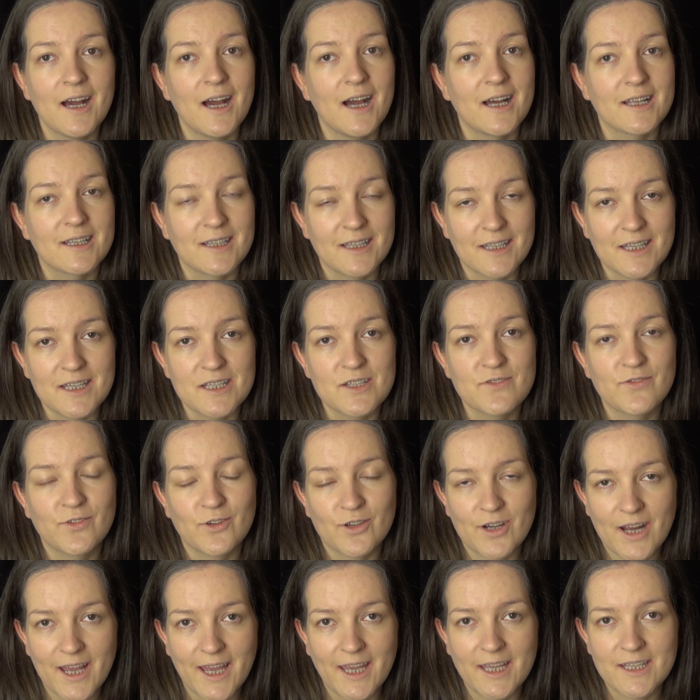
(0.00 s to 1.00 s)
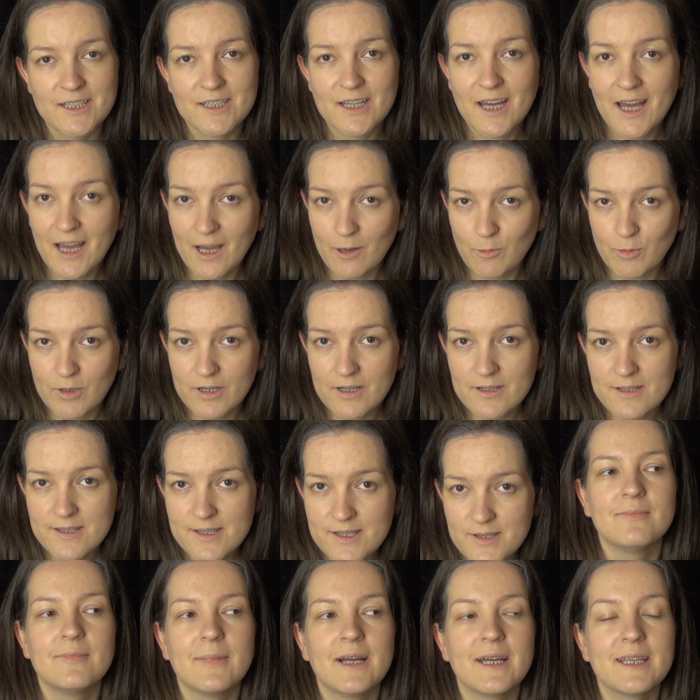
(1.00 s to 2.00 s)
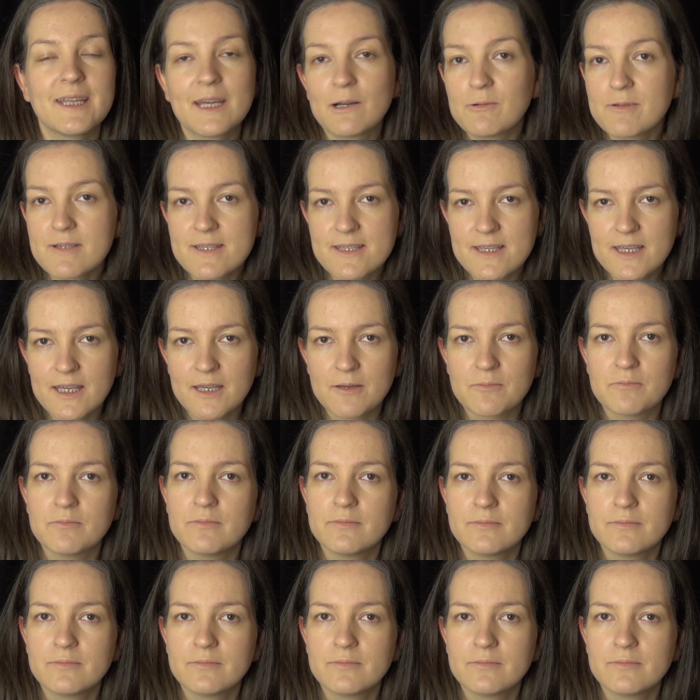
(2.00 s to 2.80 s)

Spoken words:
at least for 8 hours, and I will see